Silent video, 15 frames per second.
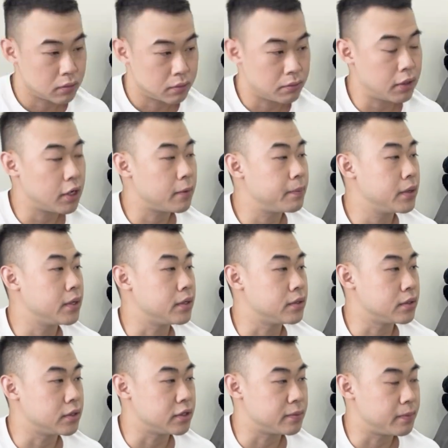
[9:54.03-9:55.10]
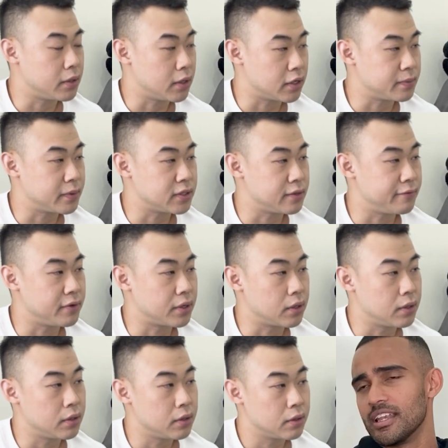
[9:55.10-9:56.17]
what happened in like
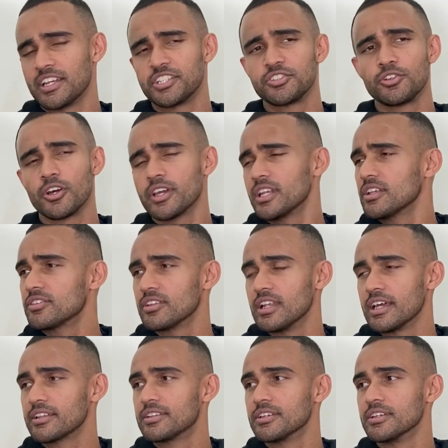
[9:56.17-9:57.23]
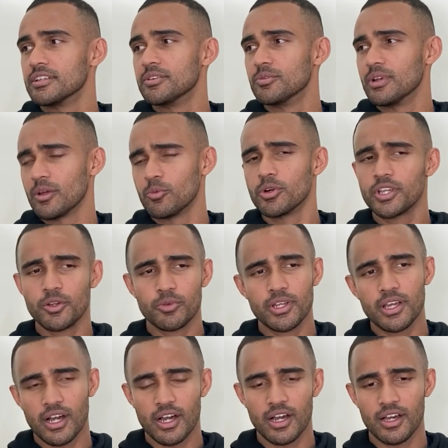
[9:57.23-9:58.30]
specifically? Like just not getting selected, like working
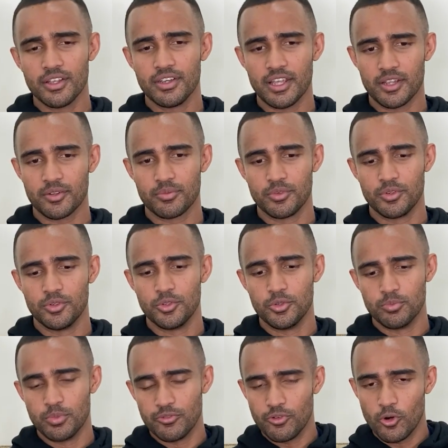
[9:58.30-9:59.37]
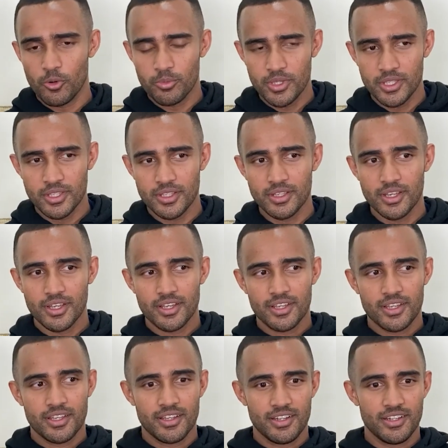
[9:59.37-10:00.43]
really hard, like performing,
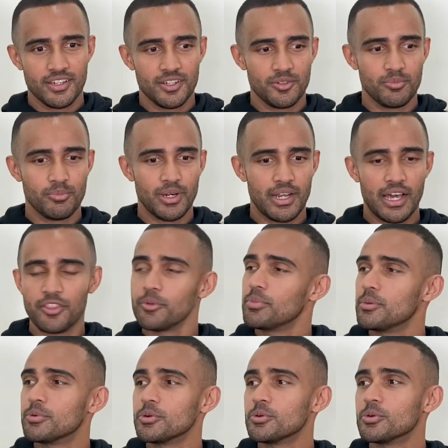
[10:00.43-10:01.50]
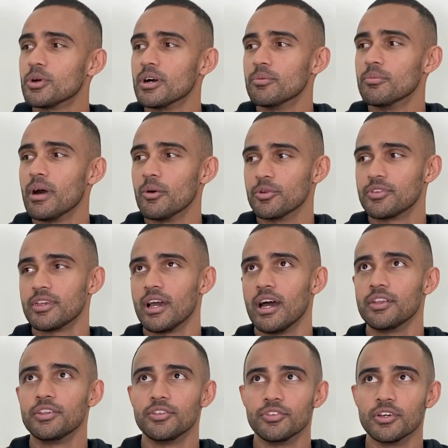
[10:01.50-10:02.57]
but other people who are, I would say,
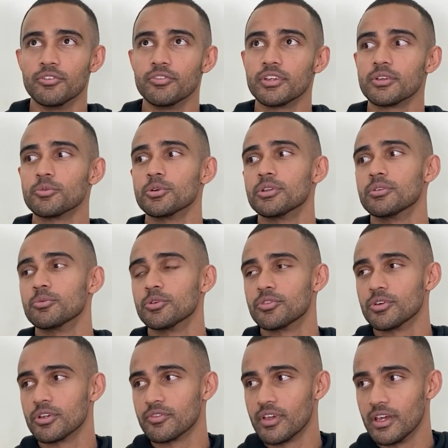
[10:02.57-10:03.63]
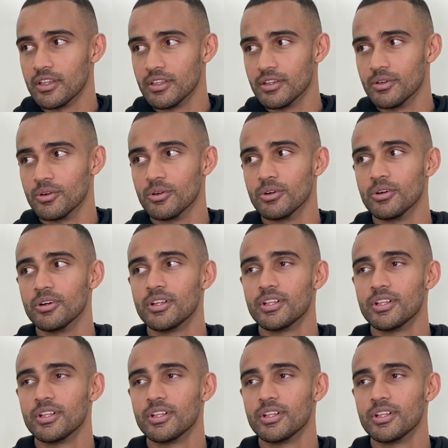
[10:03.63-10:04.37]
undeserving would sort of get it. Or